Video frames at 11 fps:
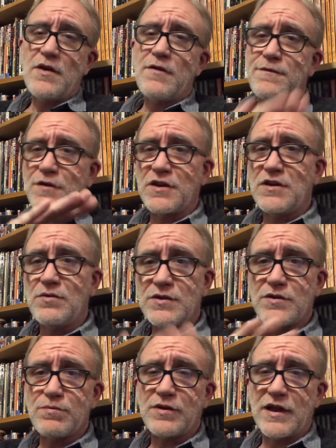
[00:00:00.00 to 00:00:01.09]
for you and
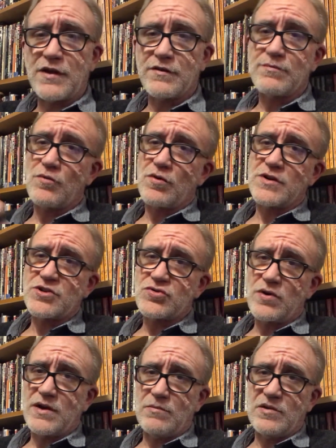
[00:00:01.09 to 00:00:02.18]
your players more
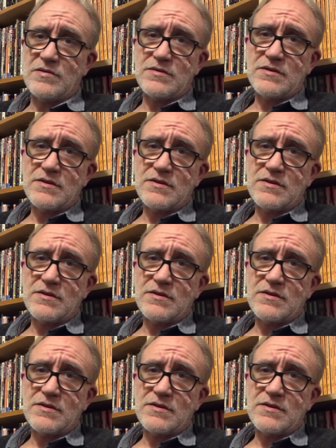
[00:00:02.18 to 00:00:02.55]
enjoyable.